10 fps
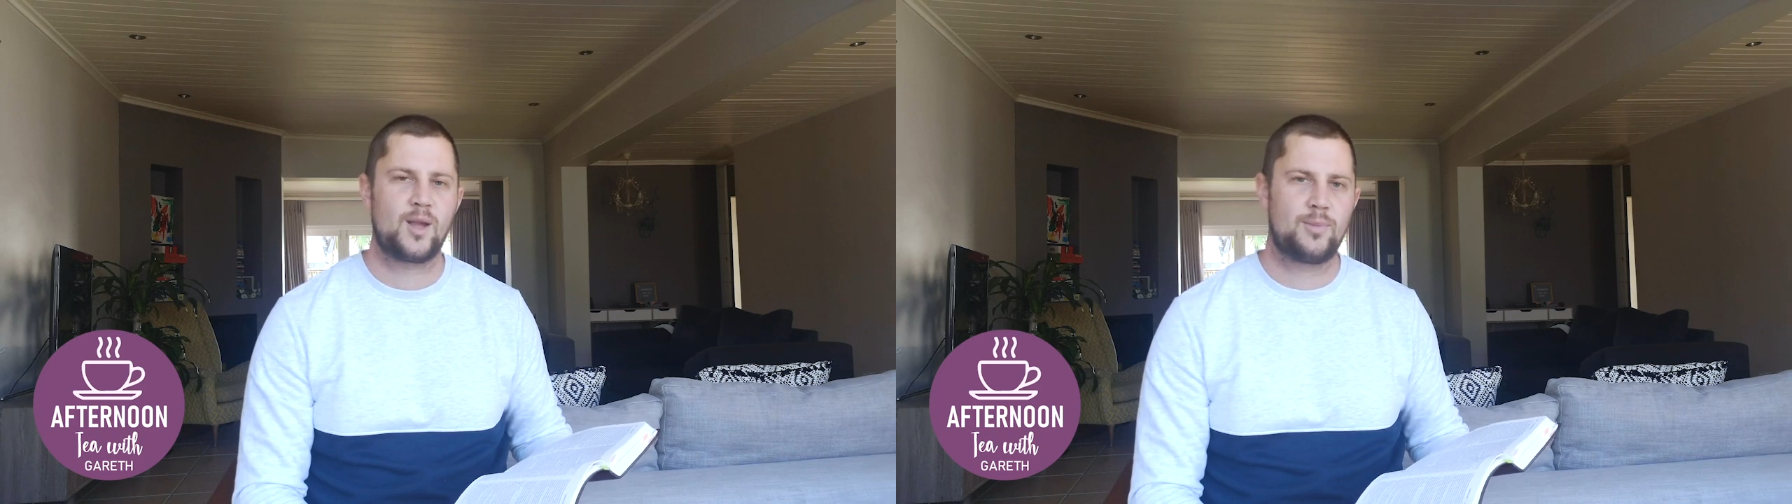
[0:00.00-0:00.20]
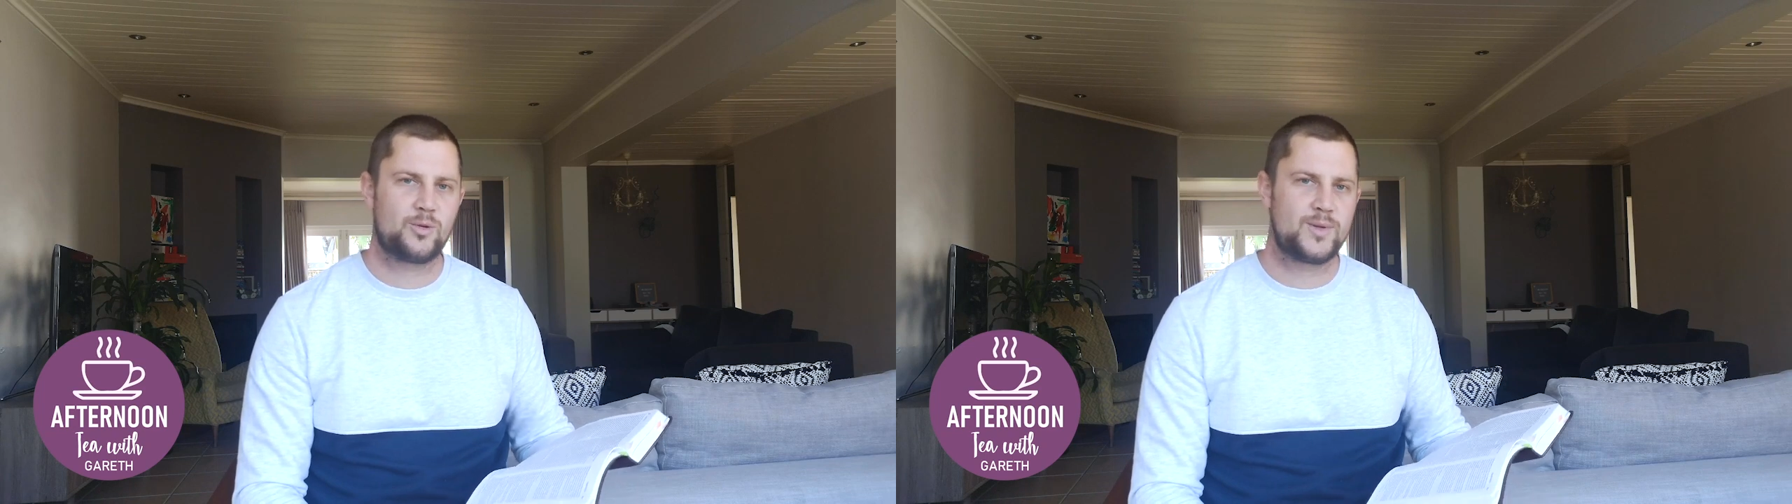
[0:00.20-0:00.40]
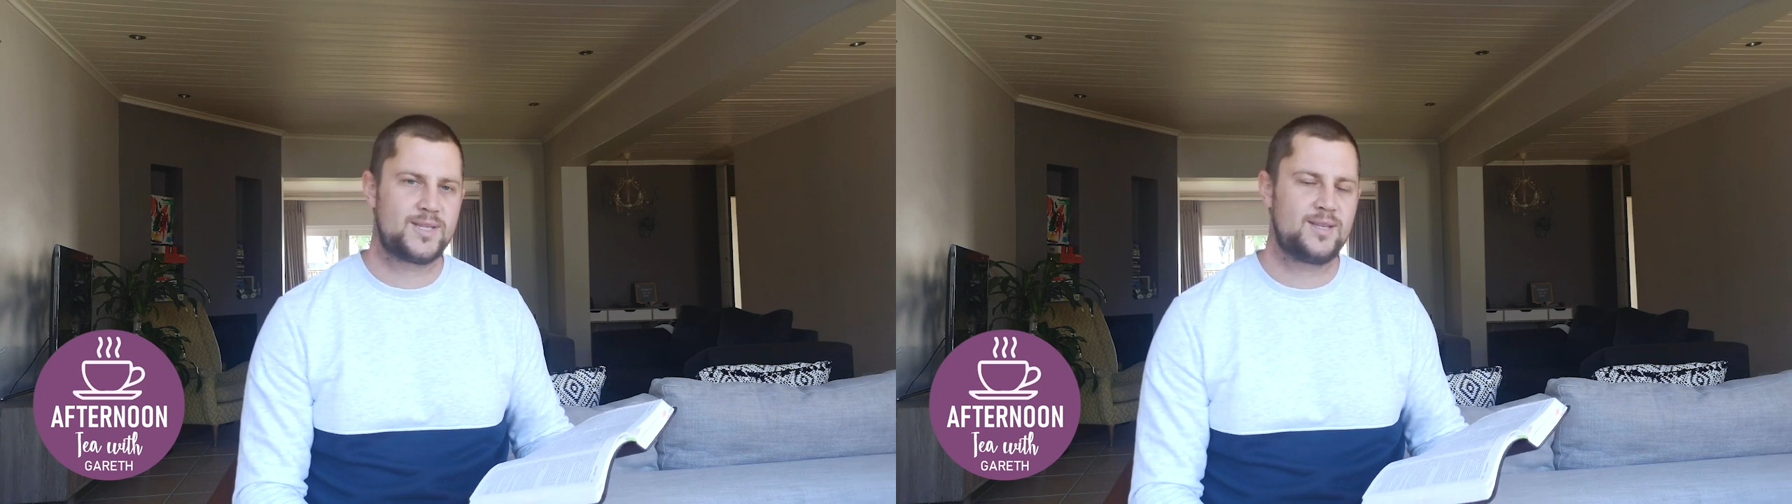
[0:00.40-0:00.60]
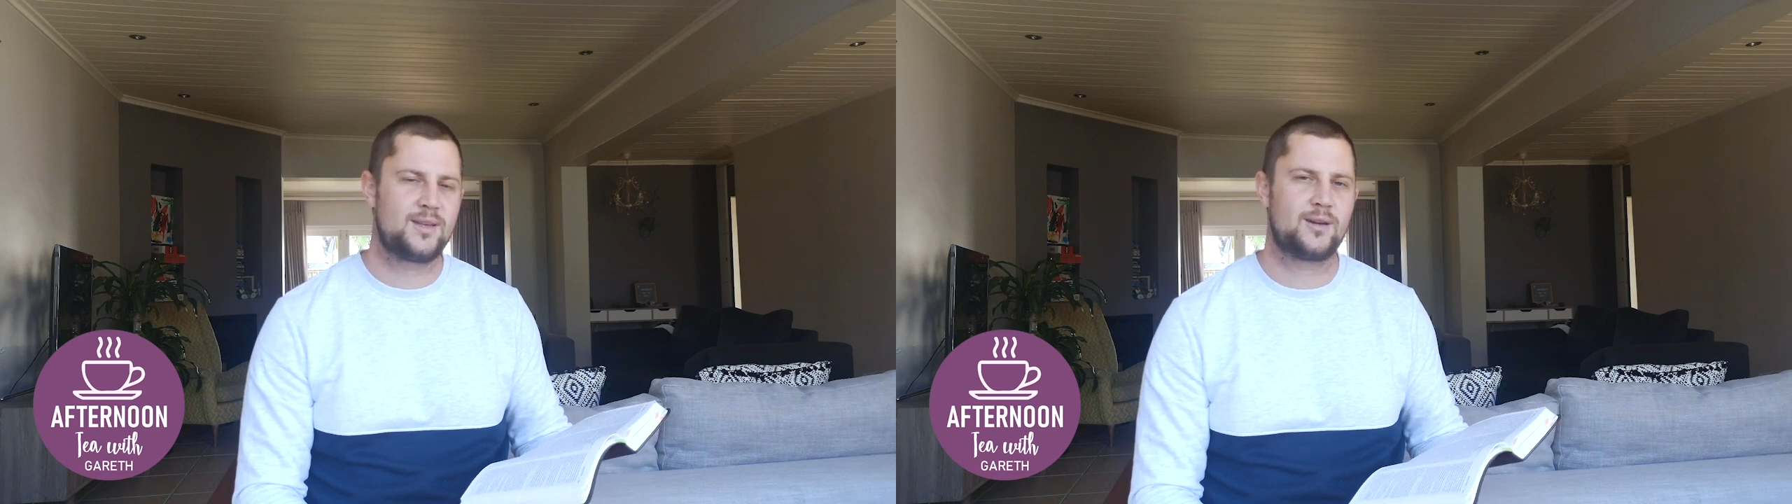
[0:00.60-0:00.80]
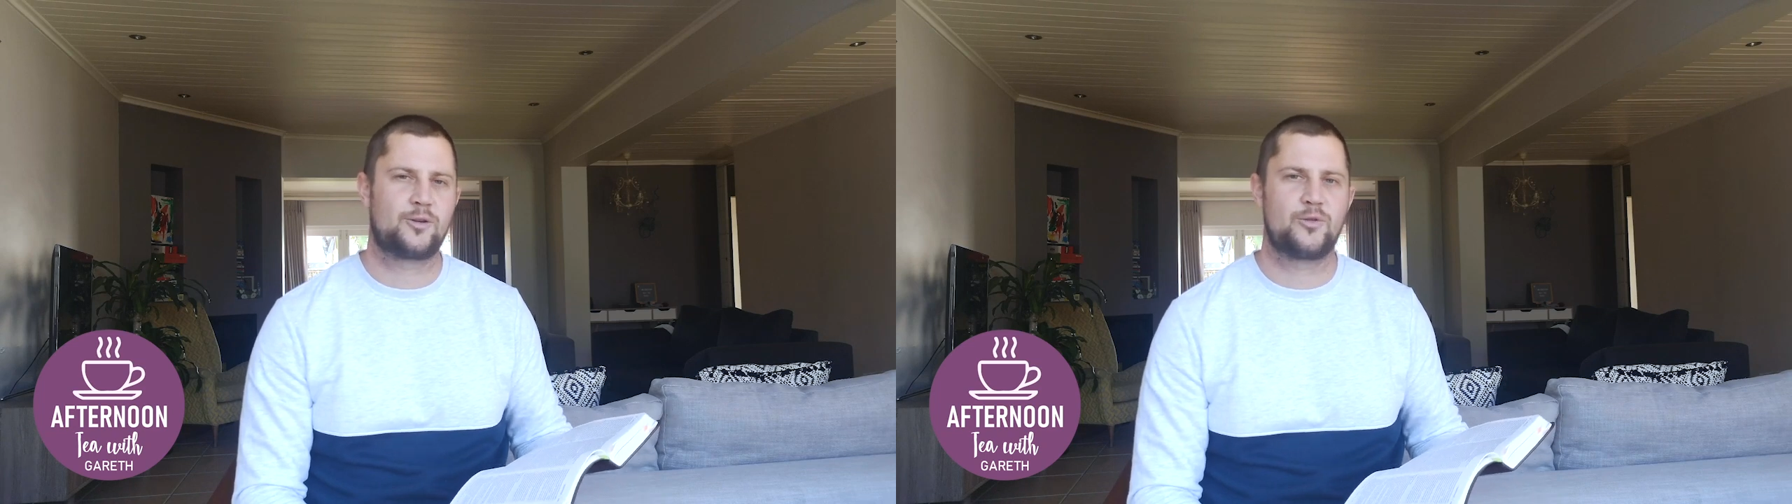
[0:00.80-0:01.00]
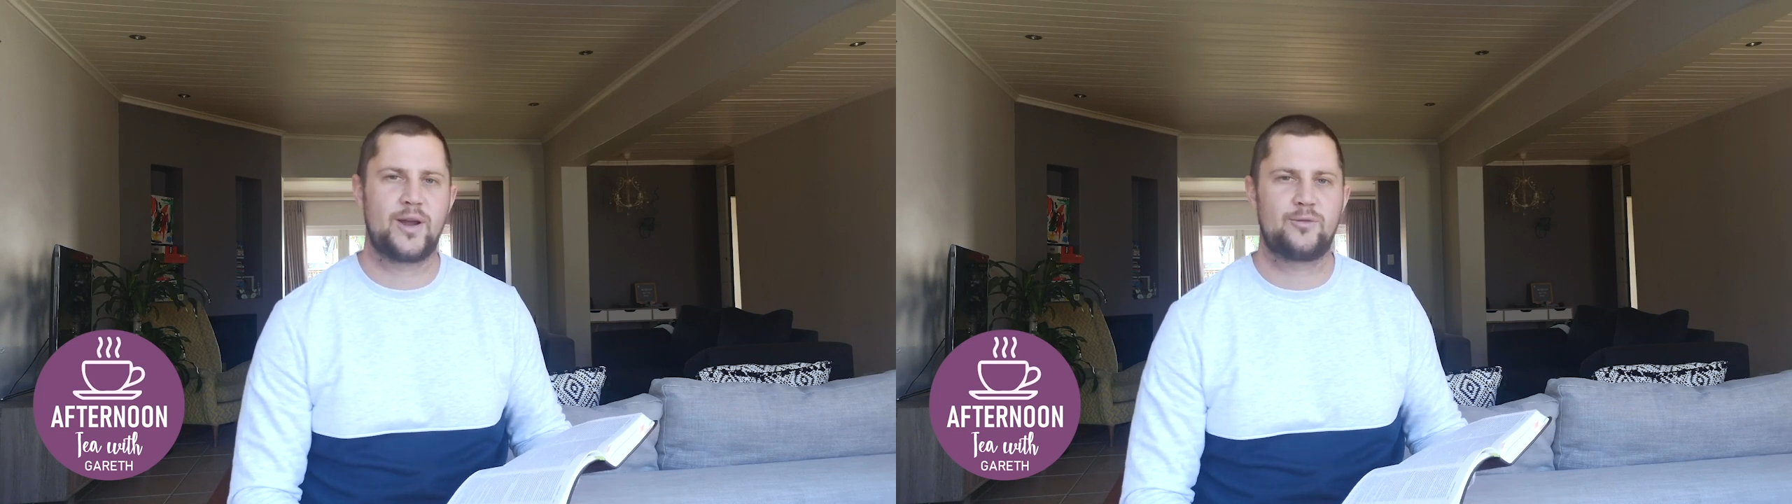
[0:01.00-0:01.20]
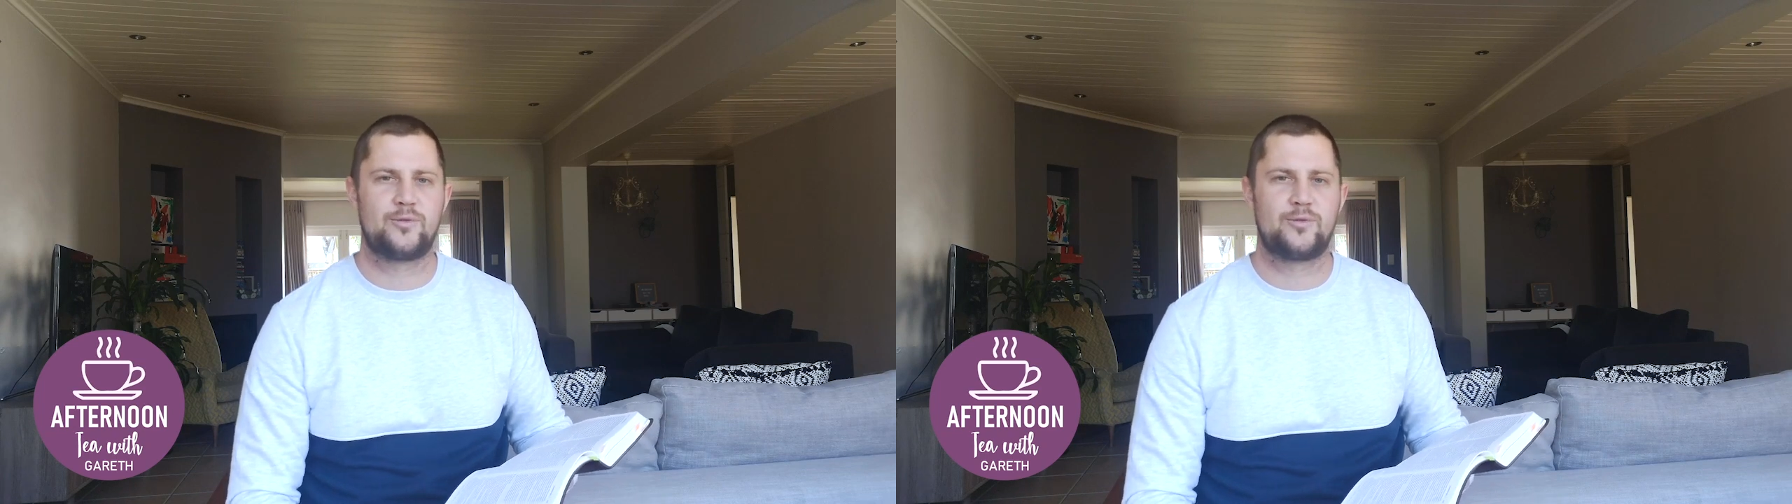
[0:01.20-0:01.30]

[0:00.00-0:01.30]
But we see that a great